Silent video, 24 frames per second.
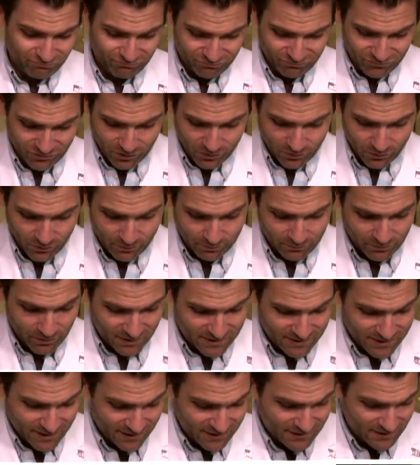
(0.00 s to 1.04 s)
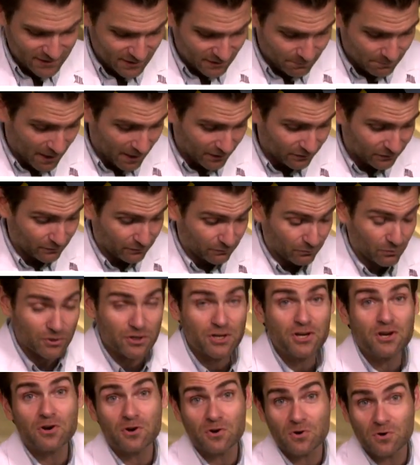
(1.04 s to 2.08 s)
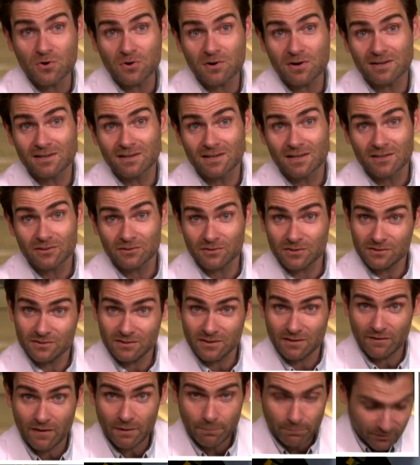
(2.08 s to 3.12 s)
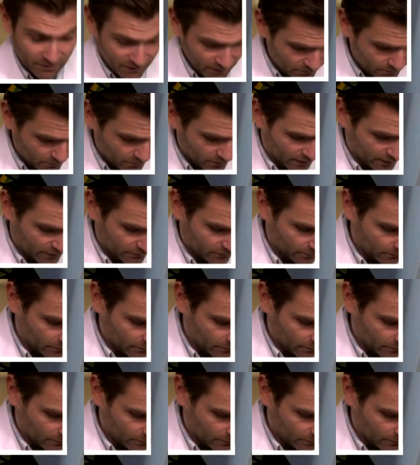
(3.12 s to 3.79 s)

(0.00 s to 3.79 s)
So I'm going to test these masks for you so you can see if they protect you or not.